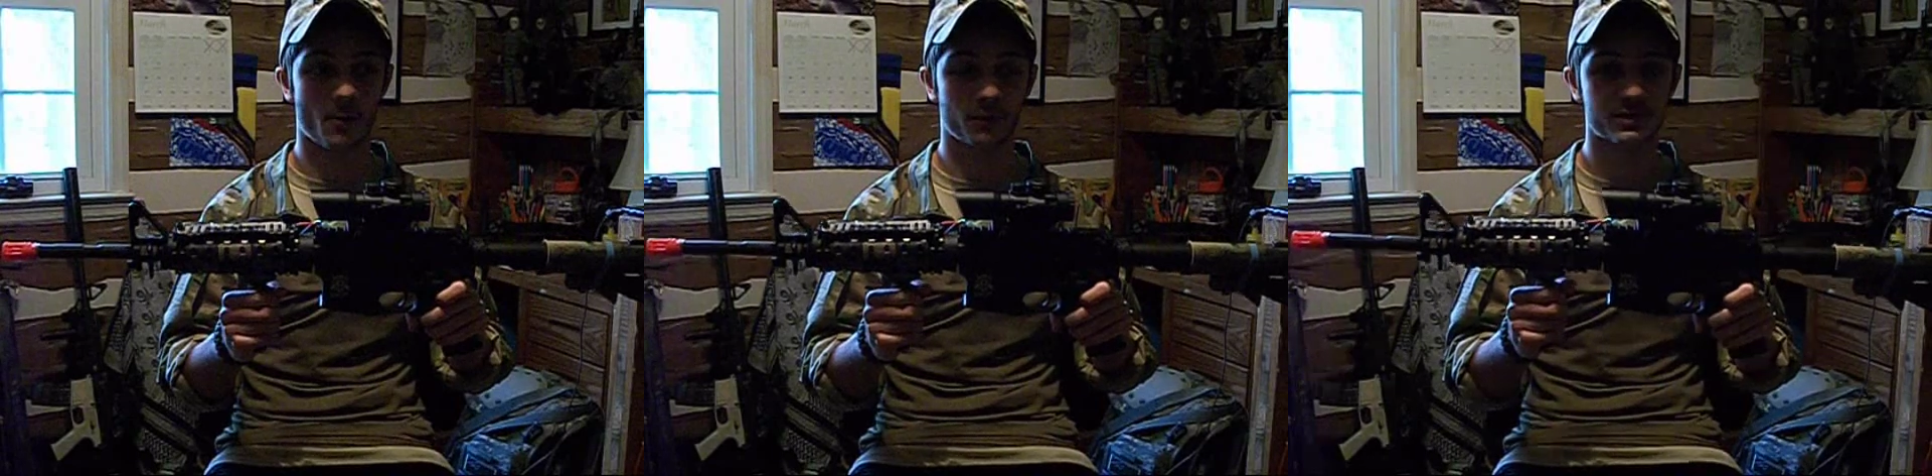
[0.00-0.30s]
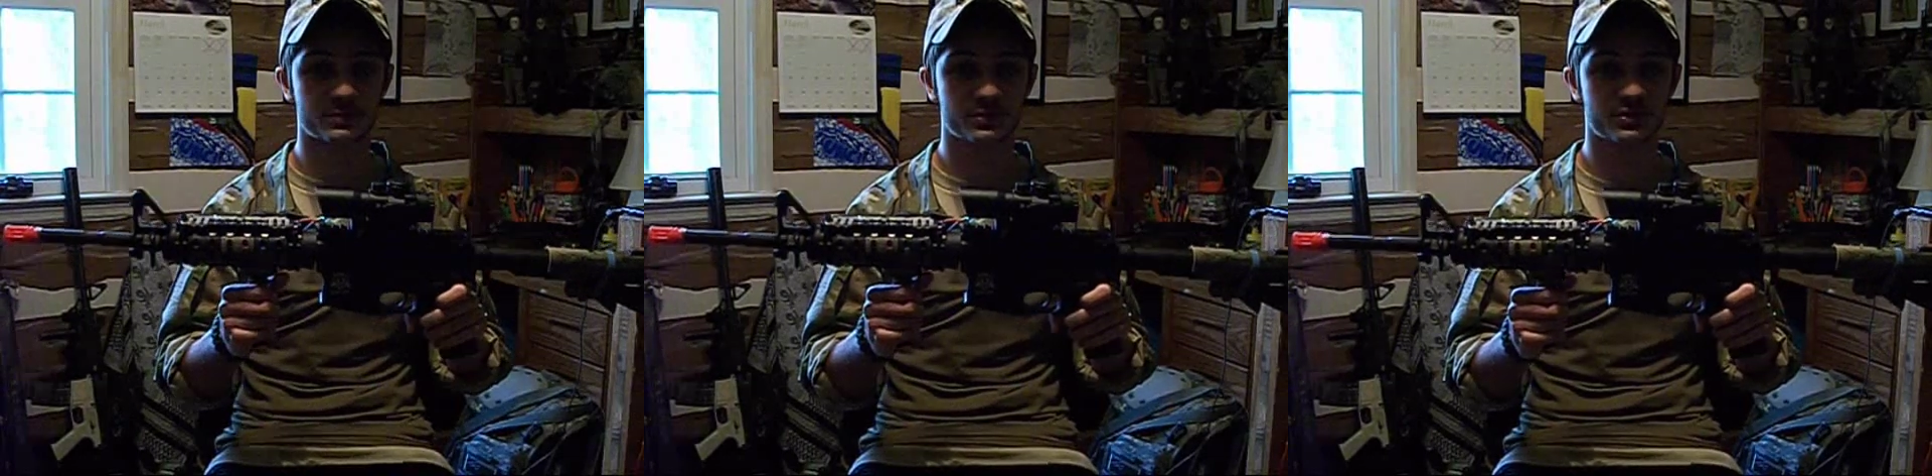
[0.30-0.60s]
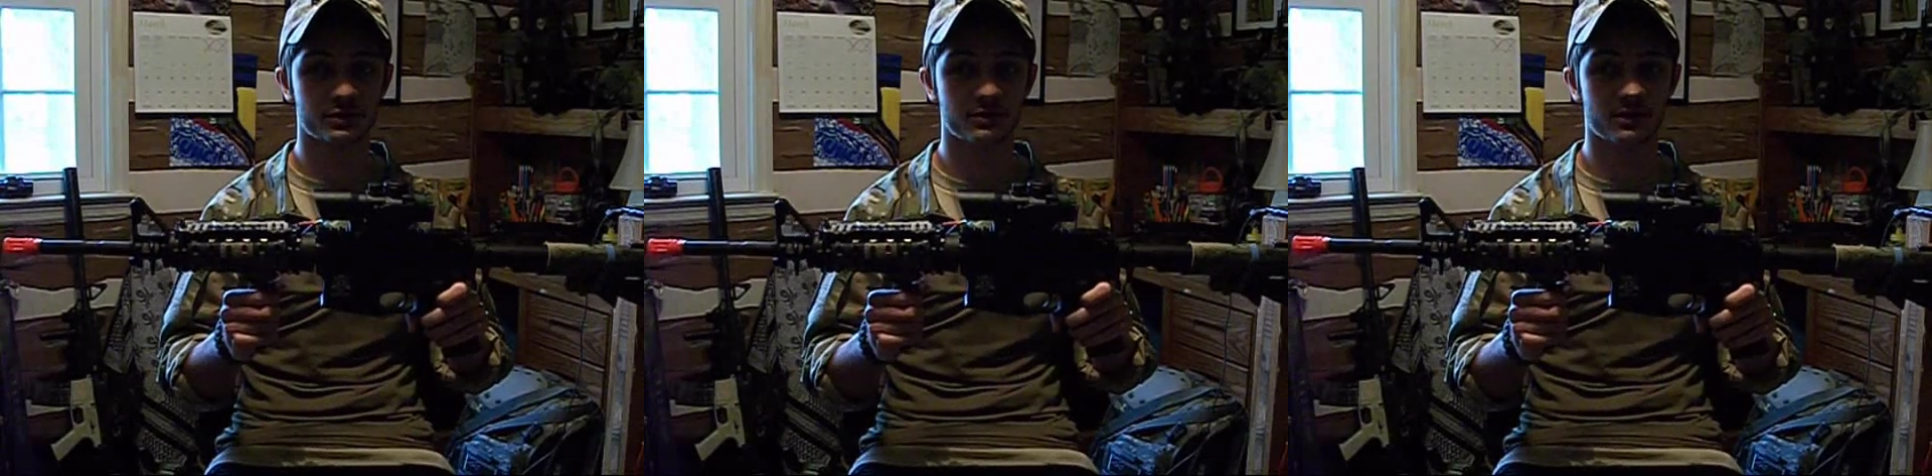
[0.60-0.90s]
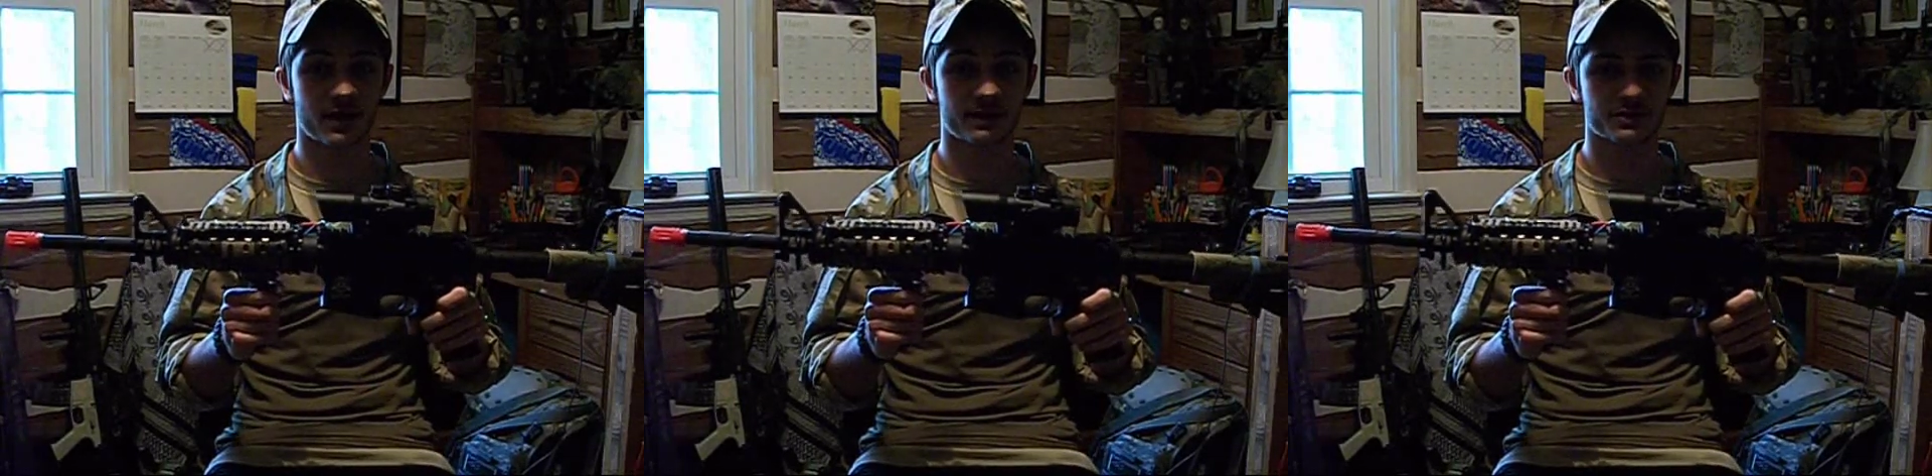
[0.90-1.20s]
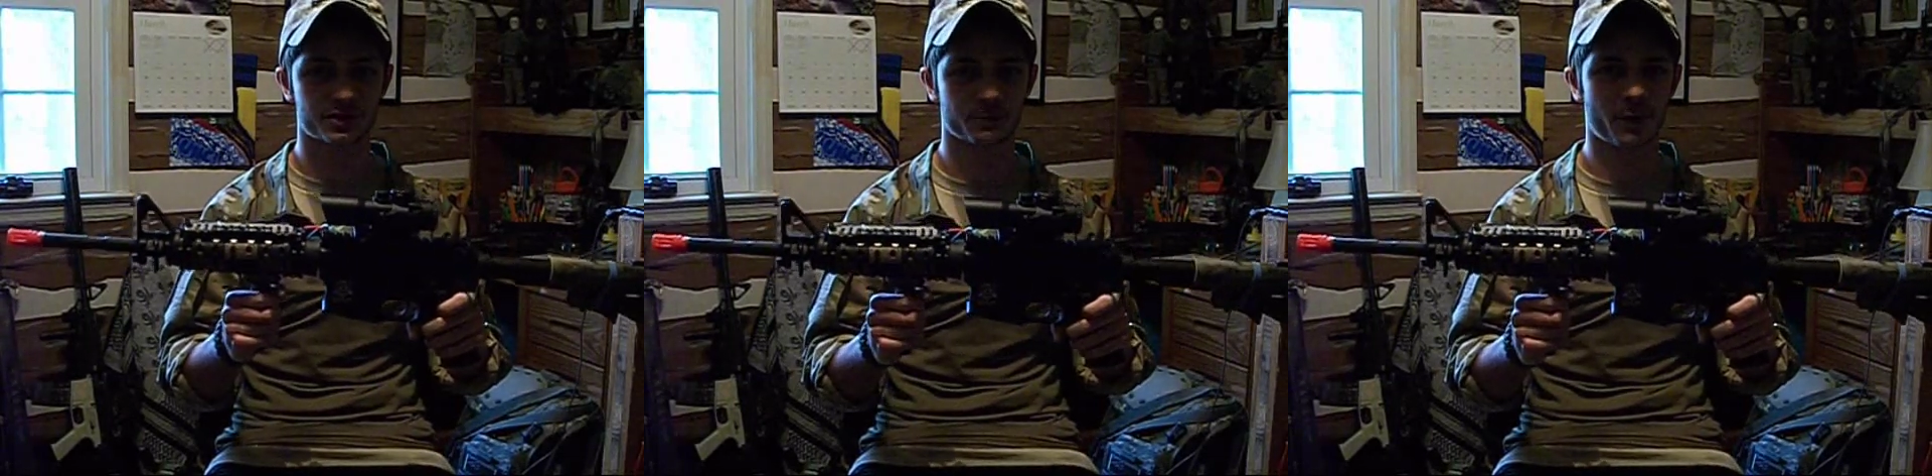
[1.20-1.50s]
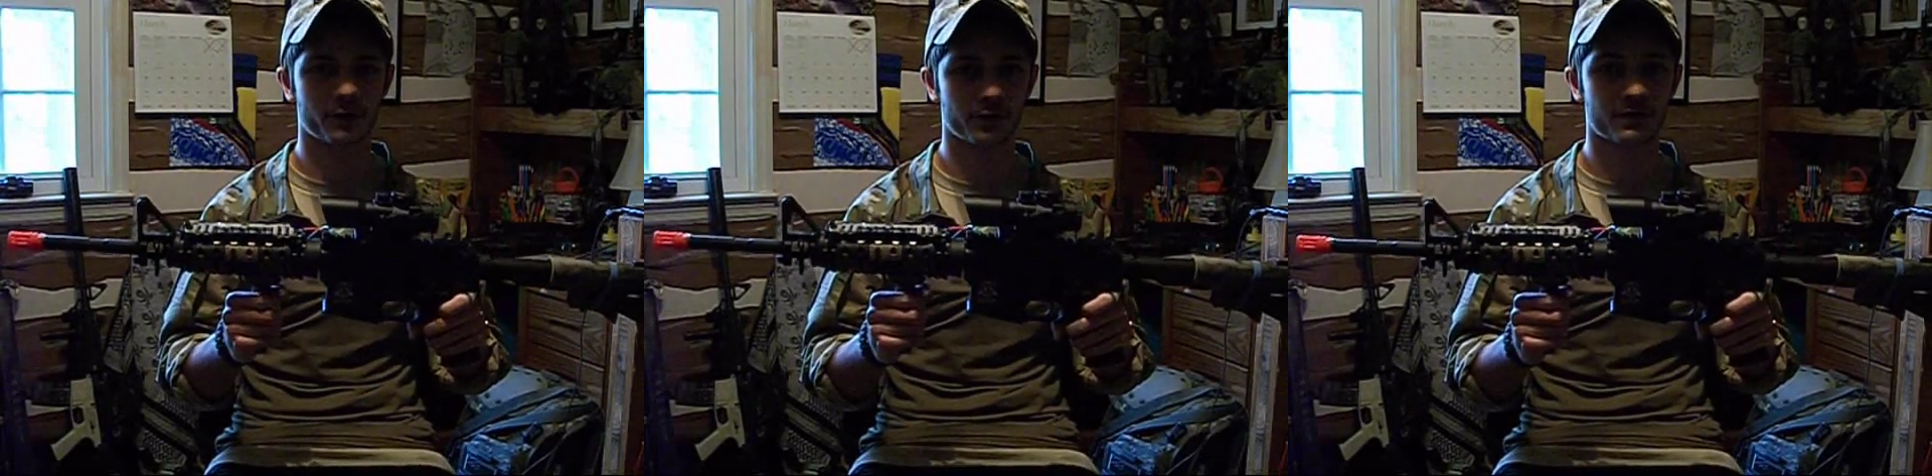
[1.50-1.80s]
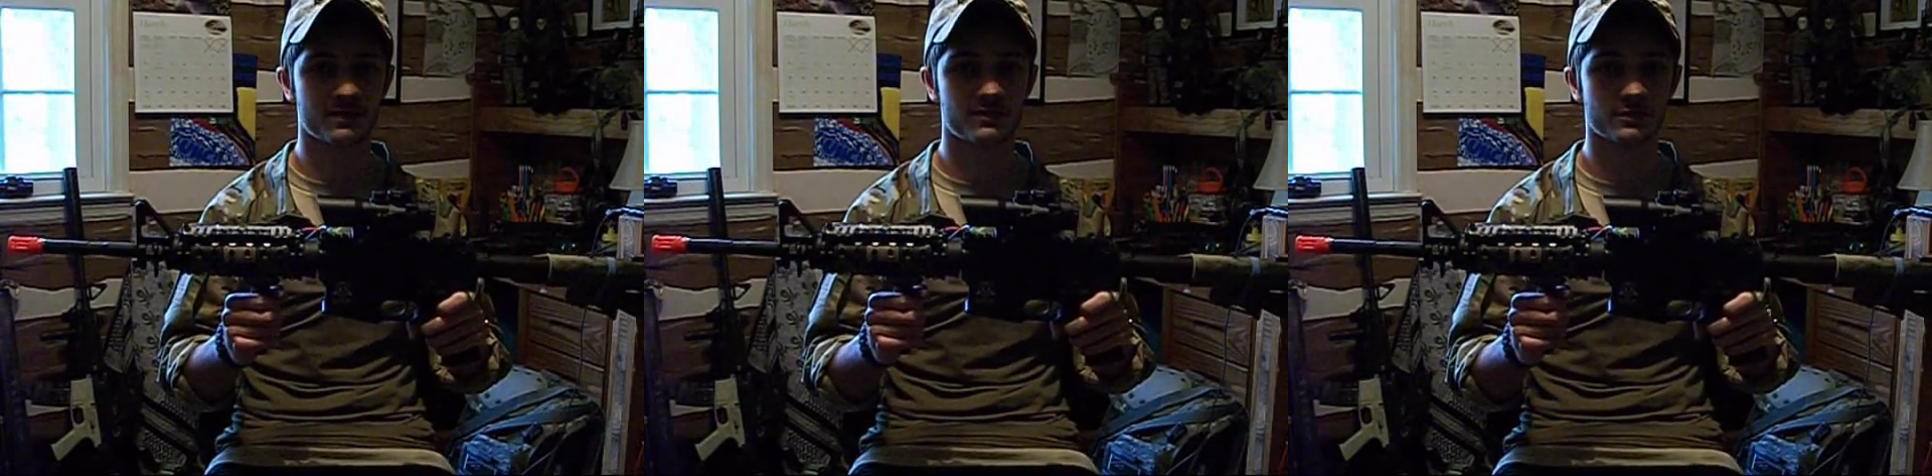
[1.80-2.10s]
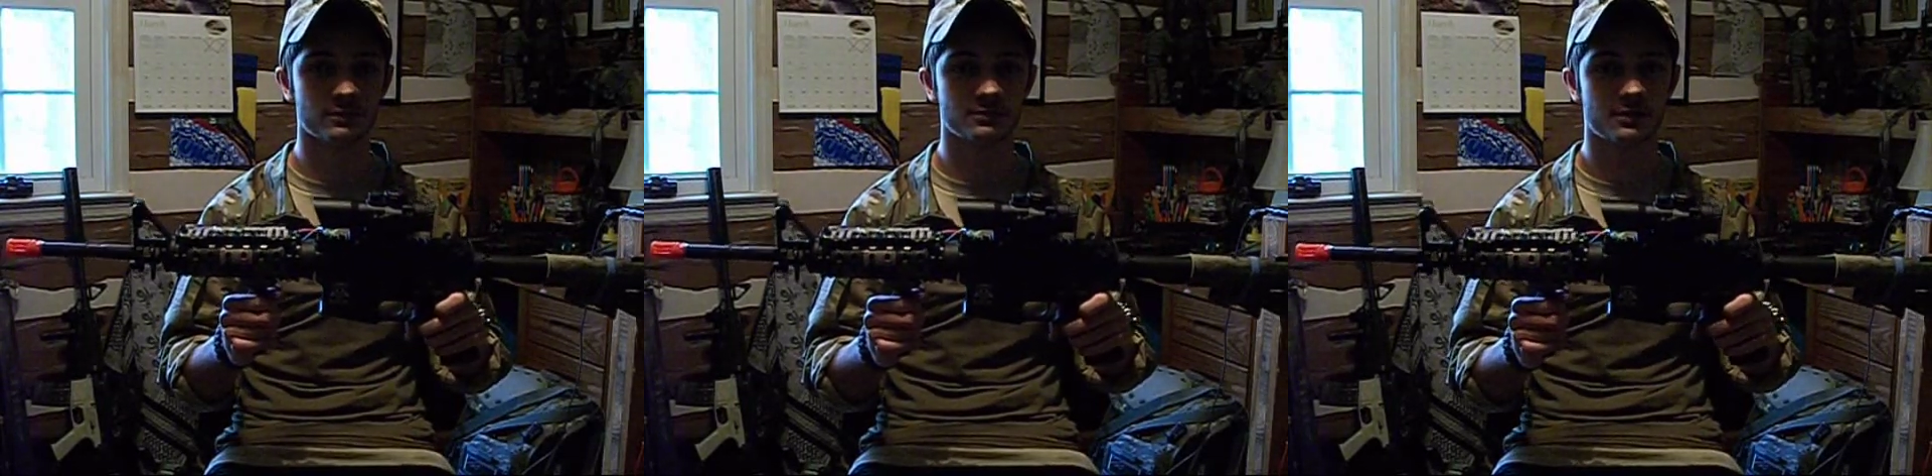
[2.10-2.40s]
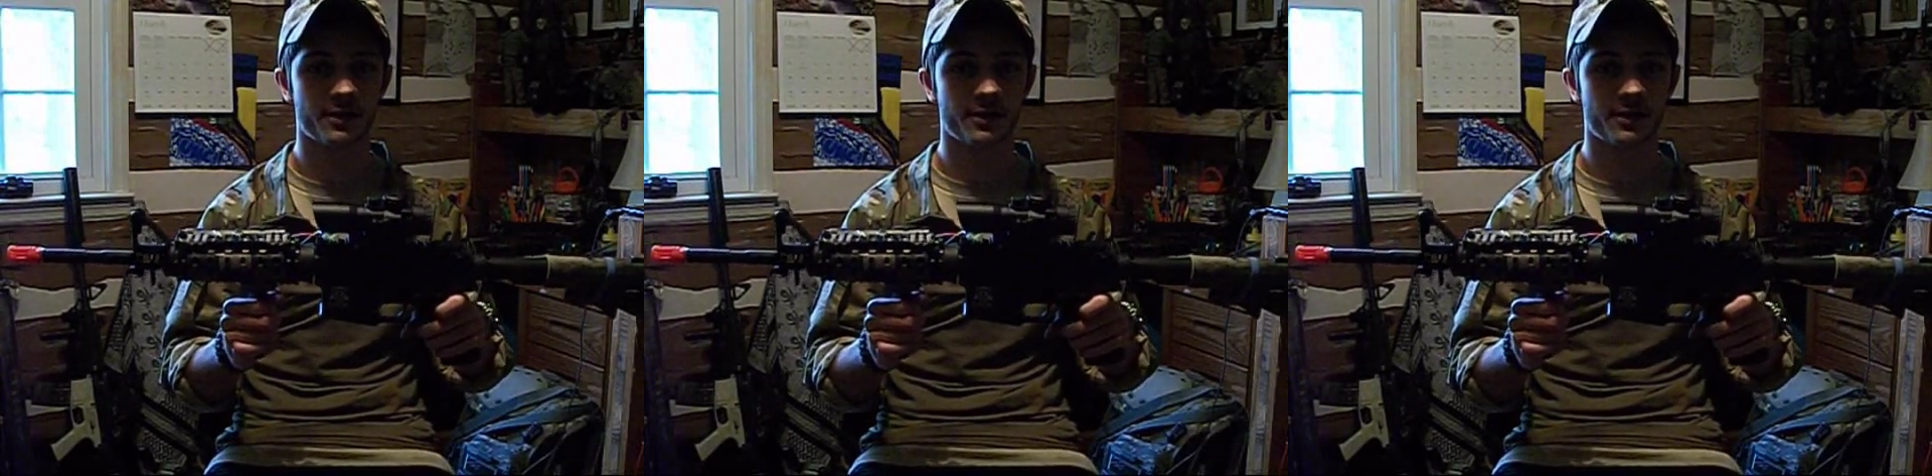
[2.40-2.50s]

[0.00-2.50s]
most people should probably look into.